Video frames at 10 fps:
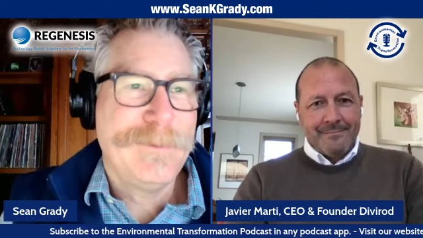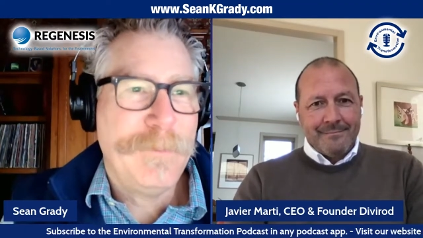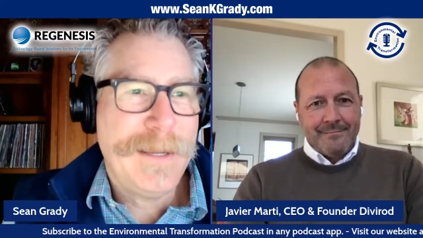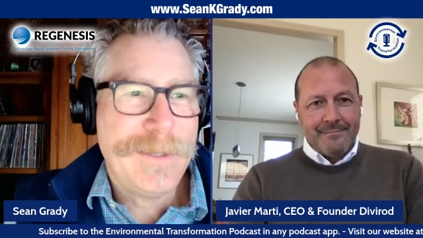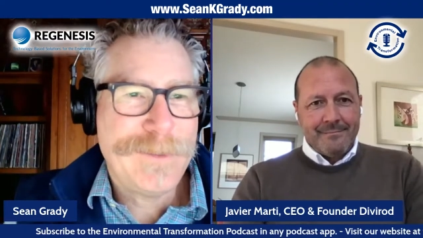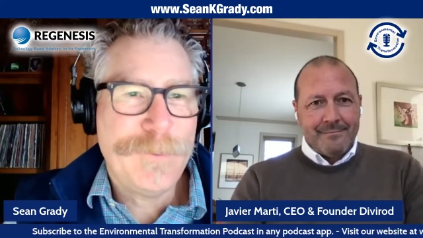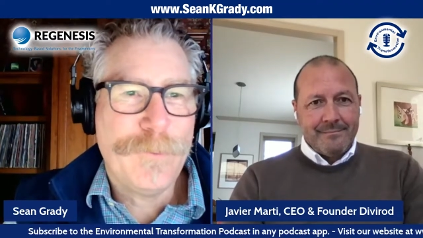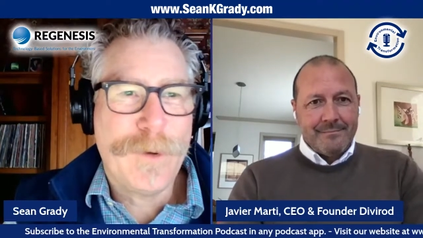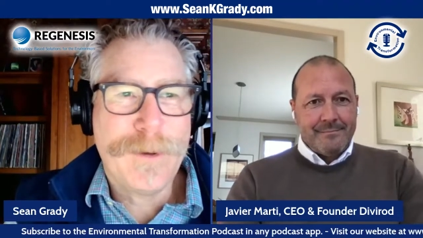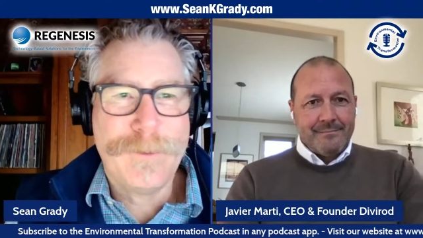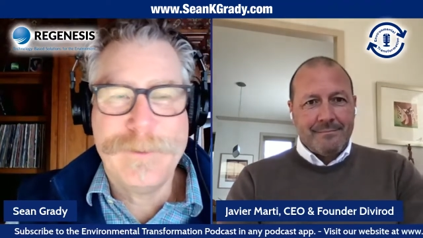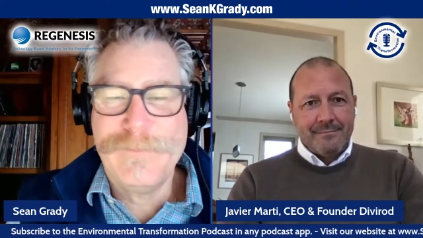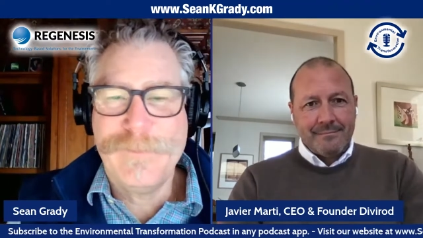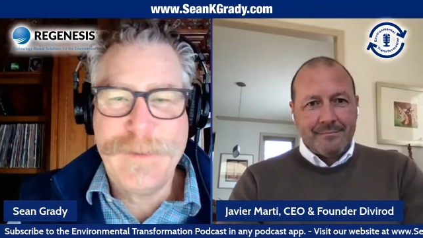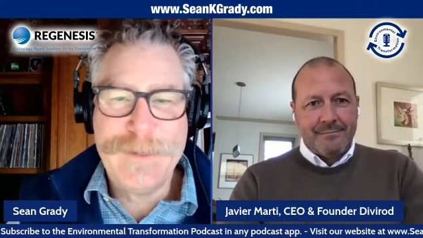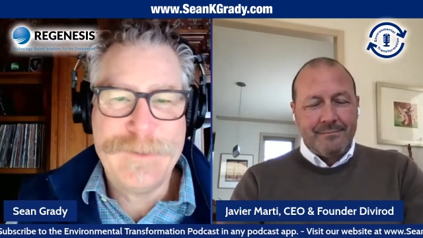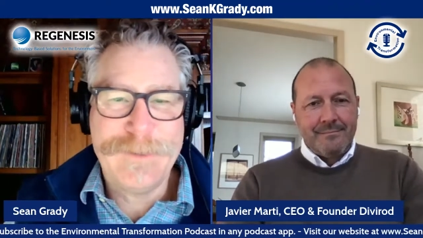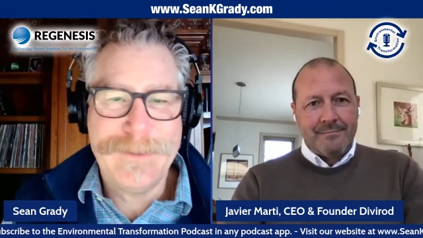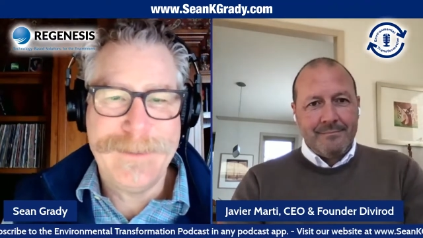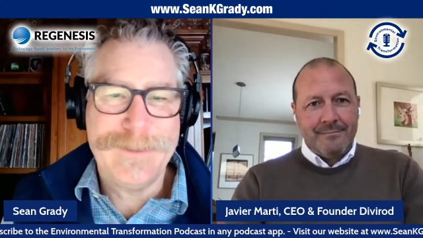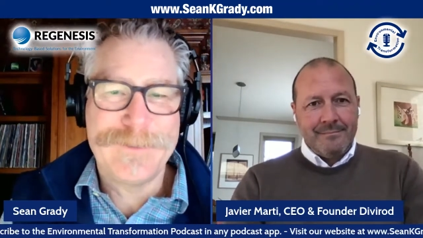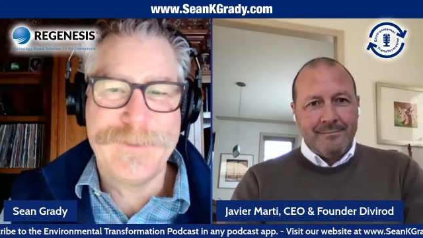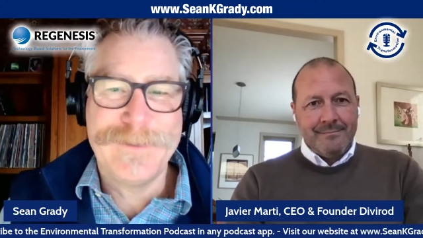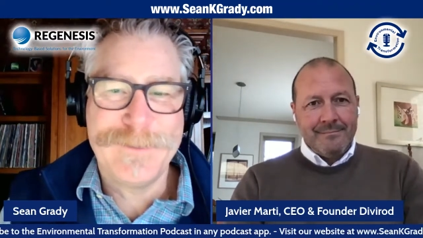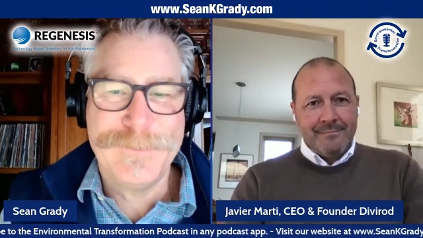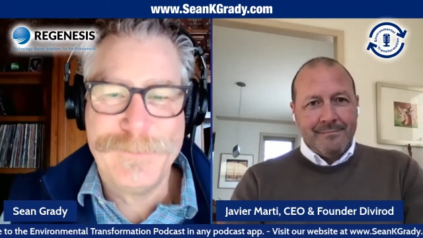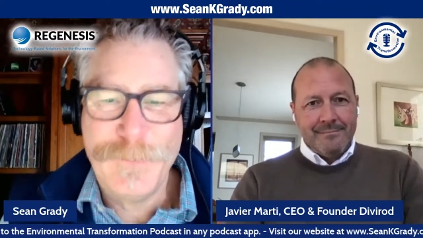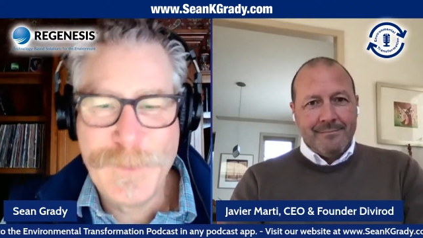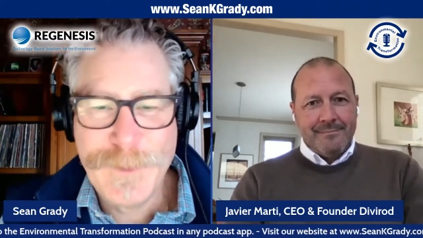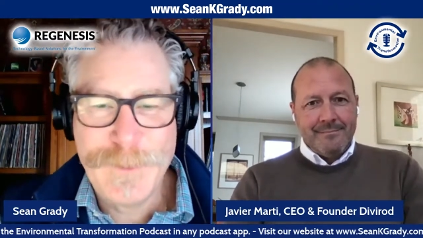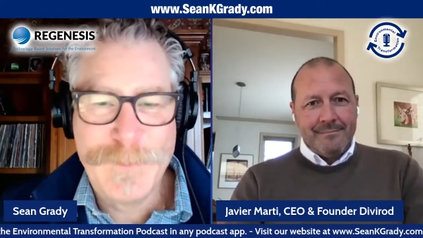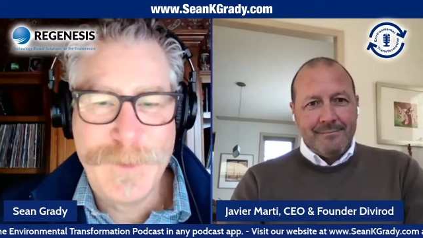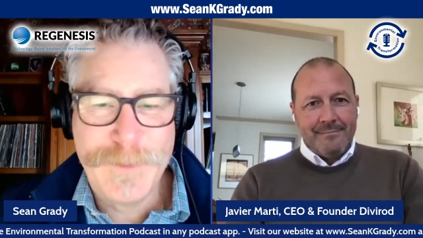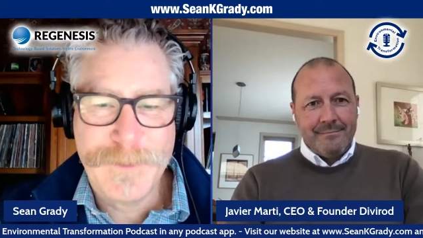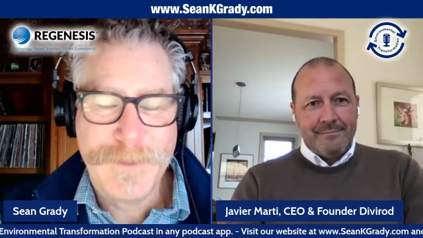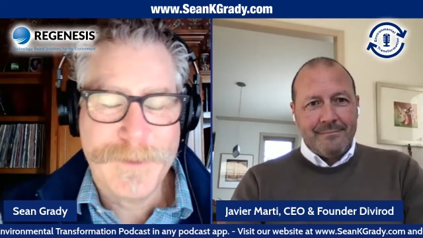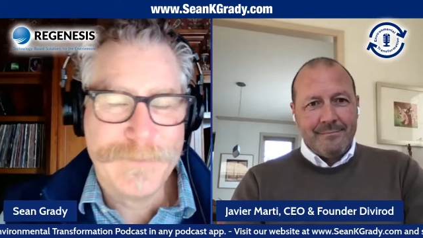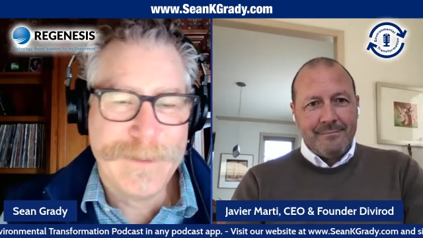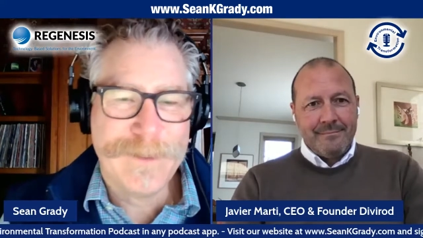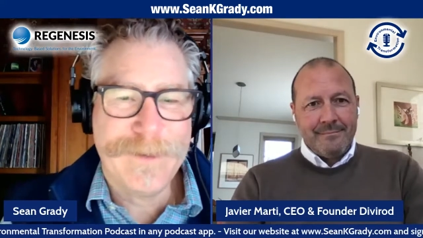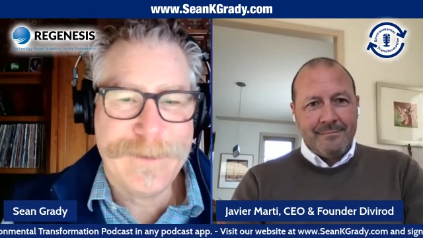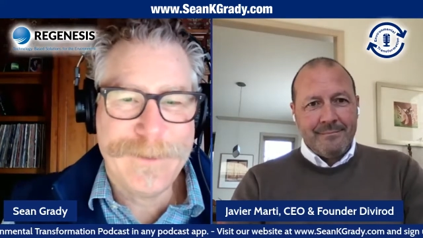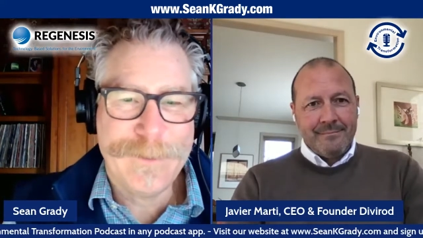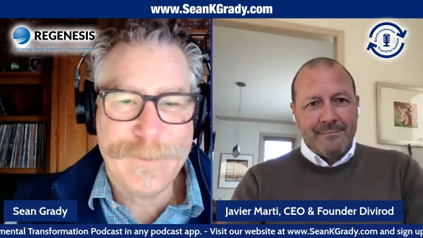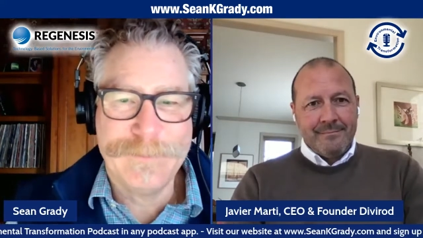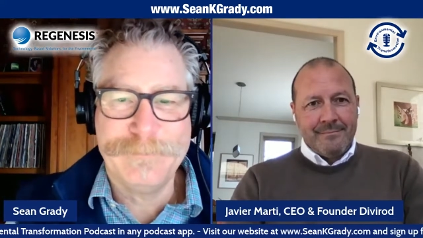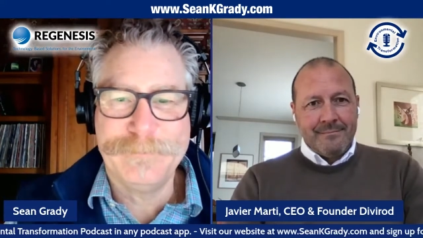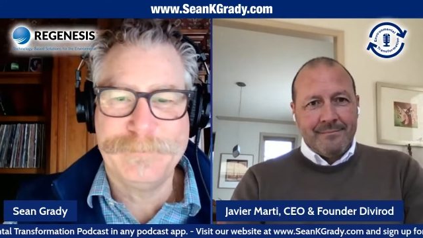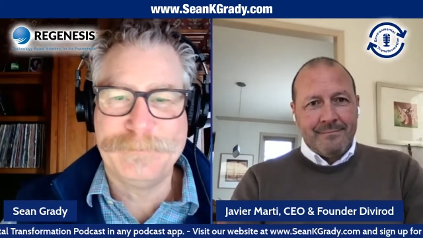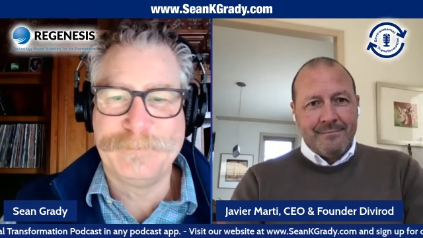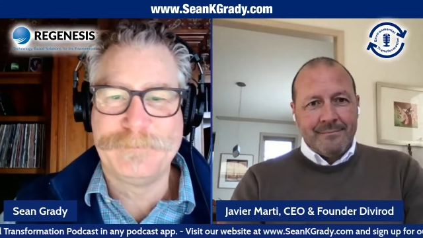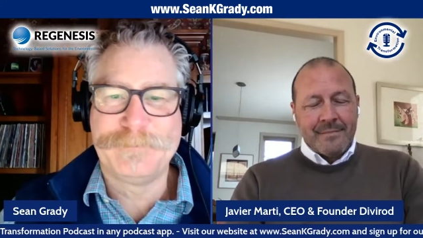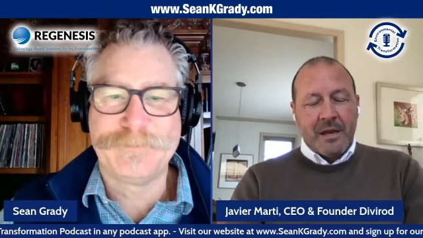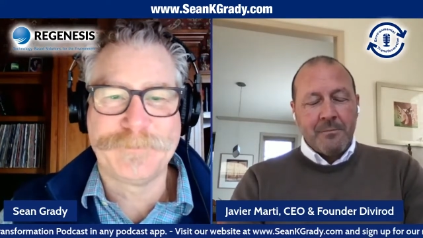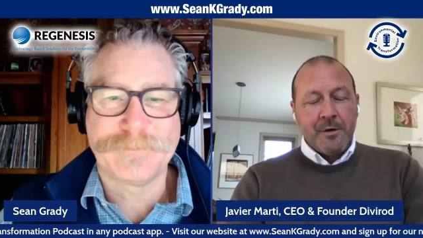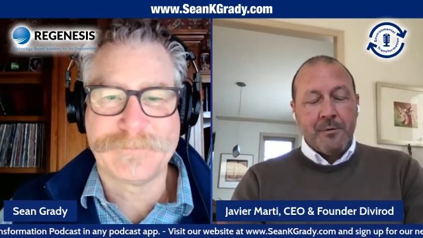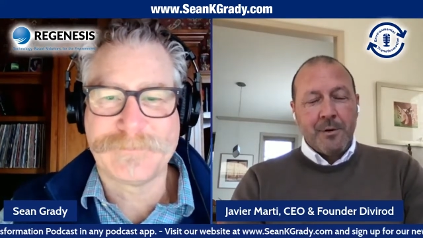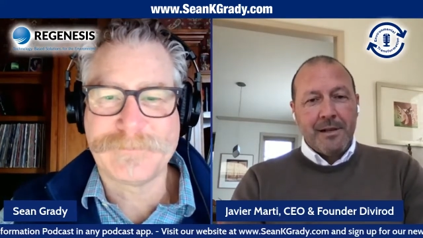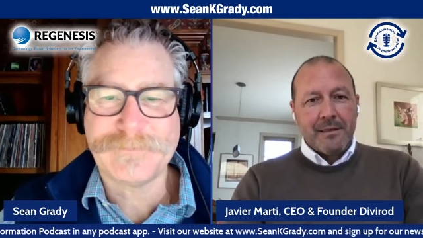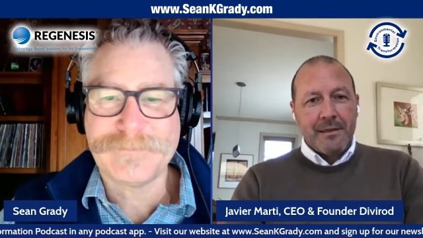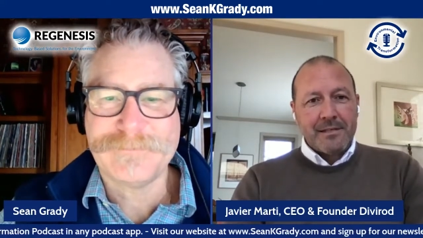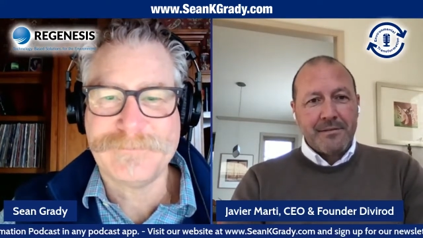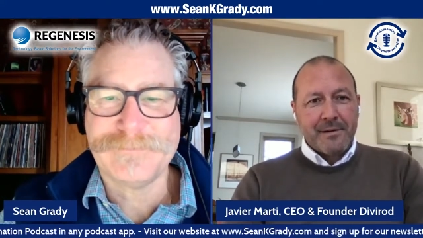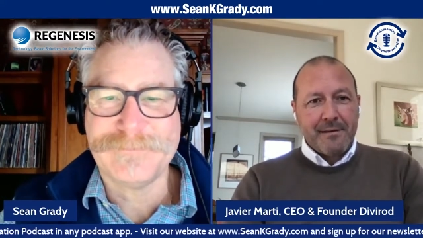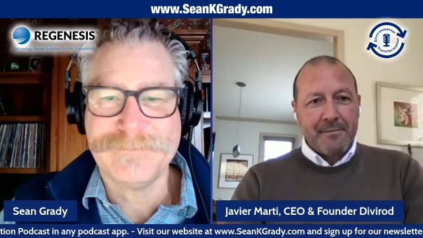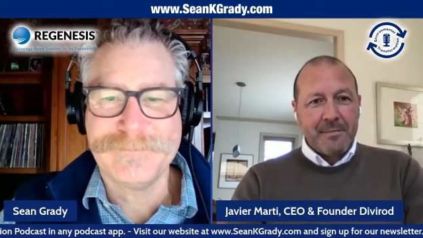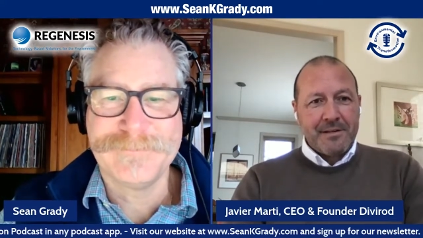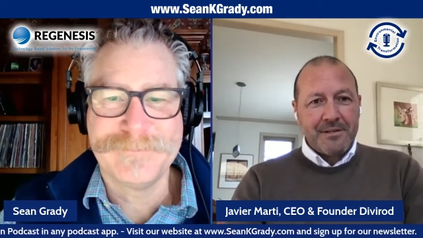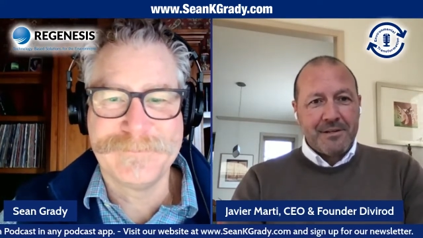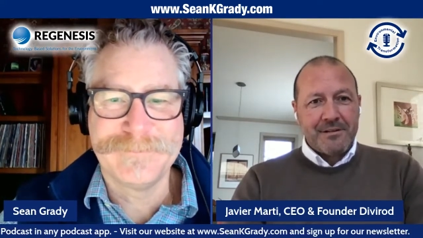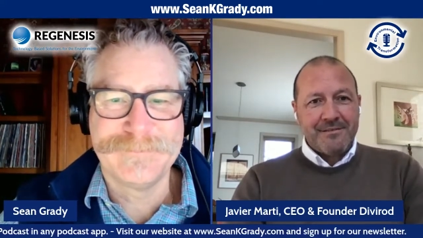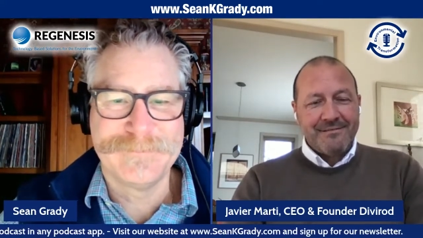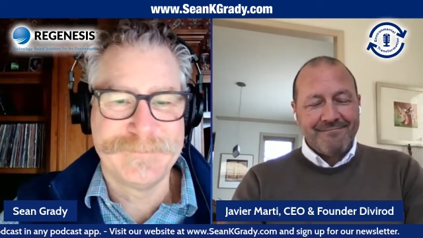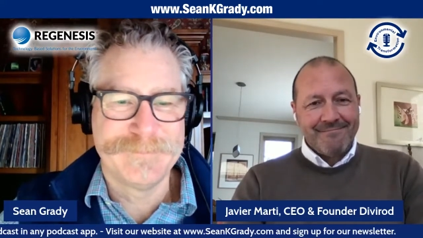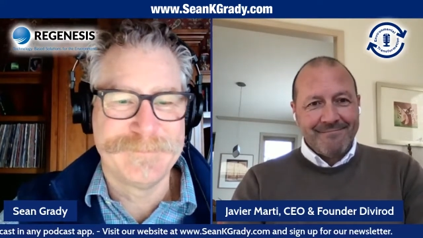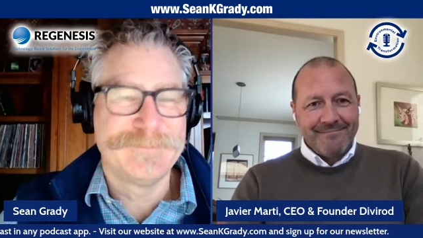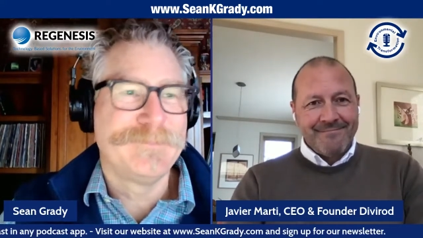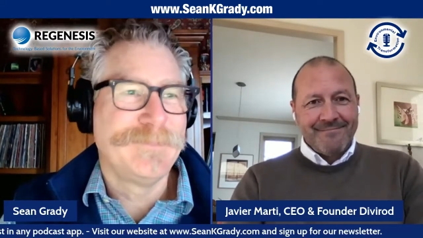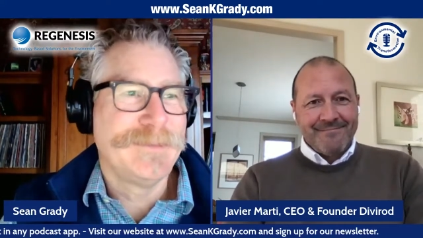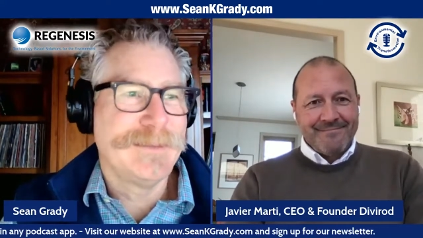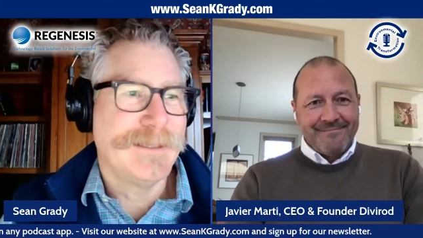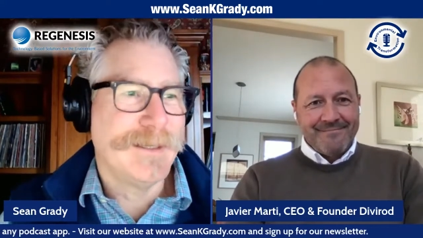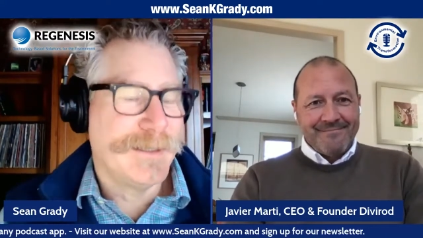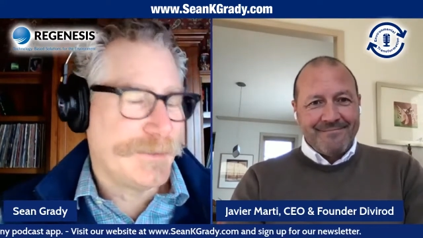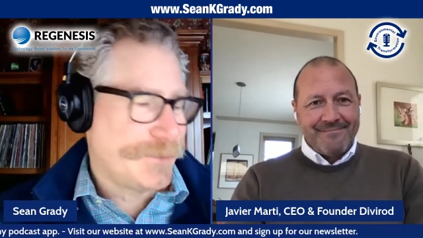Speaker 1: managing water information in the industry. So welcome, Mart, Javier. How are you doing?
Speaker 2: I'm doing well. Thanks for having me, Sean.
Speaker 1: Uh,